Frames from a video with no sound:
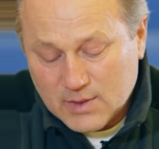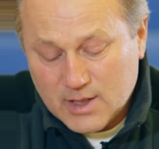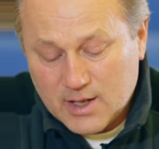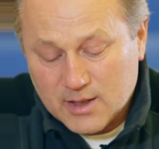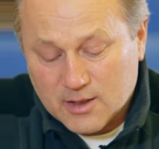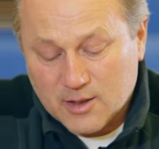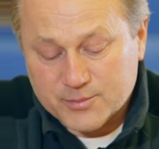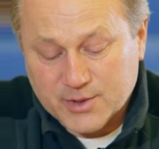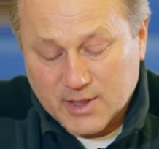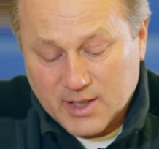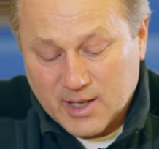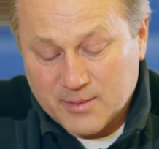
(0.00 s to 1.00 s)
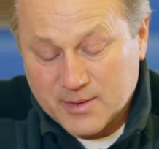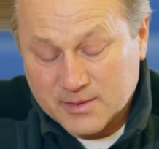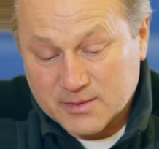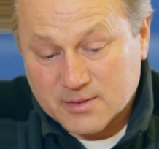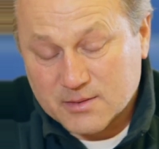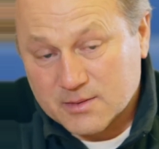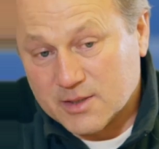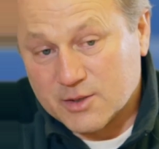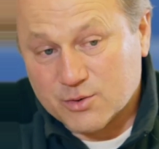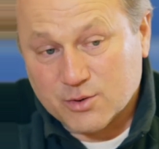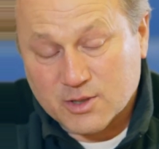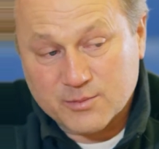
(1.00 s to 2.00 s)
helicopter came and they
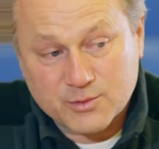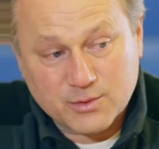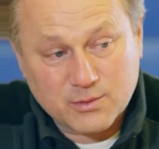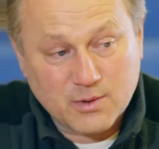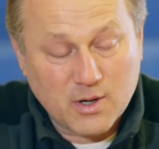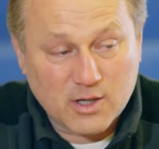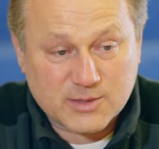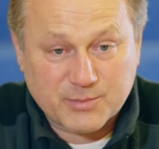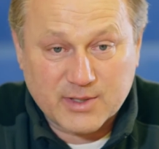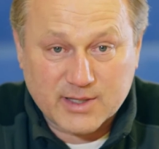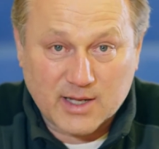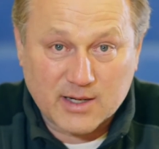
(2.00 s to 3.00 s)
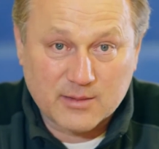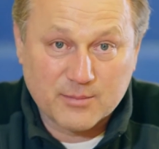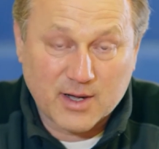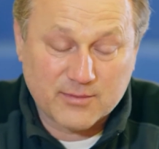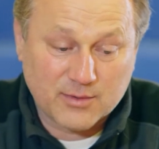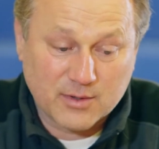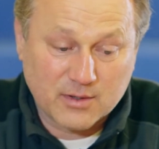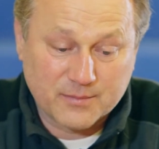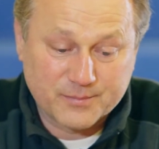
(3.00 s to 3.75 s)
took him to hospital in Buffalo.